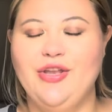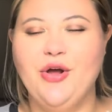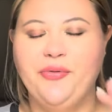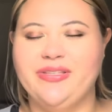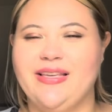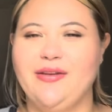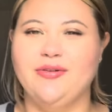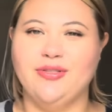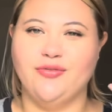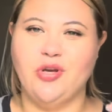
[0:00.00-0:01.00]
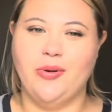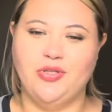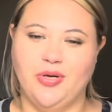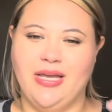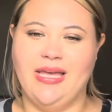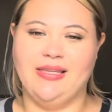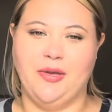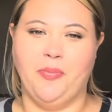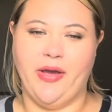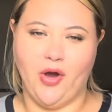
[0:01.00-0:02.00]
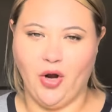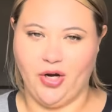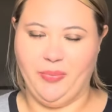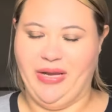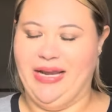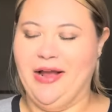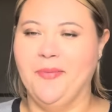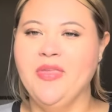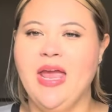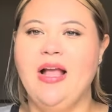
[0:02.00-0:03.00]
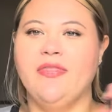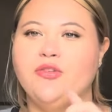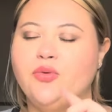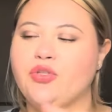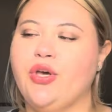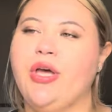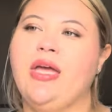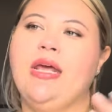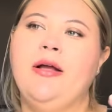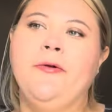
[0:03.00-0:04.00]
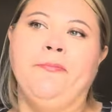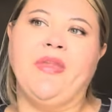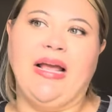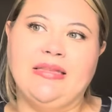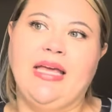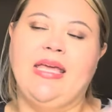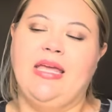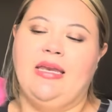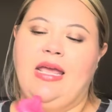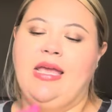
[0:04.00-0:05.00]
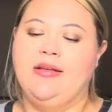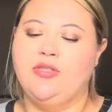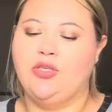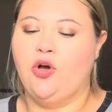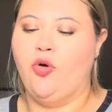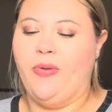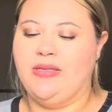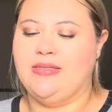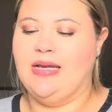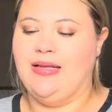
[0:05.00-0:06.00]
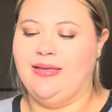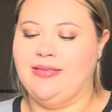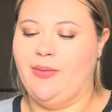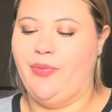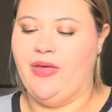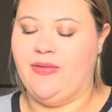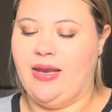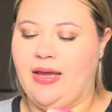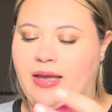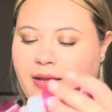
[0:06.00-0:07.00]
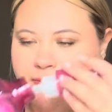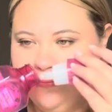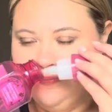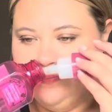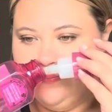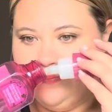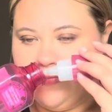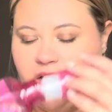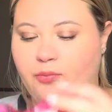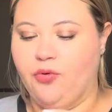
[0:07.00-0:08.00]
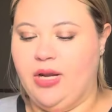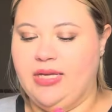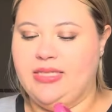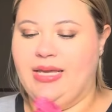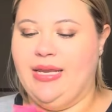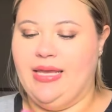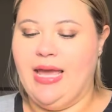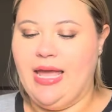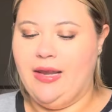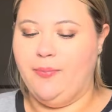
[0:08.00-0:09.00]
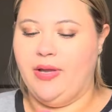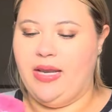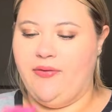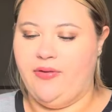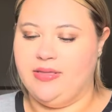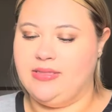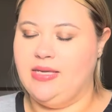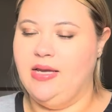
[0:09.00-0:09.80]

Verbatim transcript: know the scent notes of strawberry shortcake like by heart by now. This was good. I like it in a hand soap. It's not like something that I am running to get again, but if it's,